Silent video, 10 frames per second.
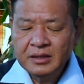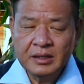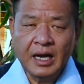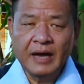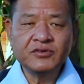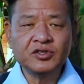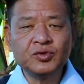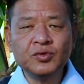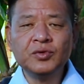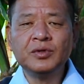now after
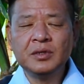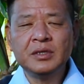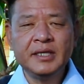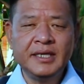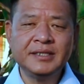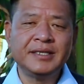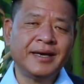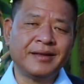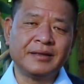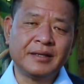school, is
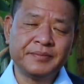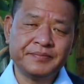health.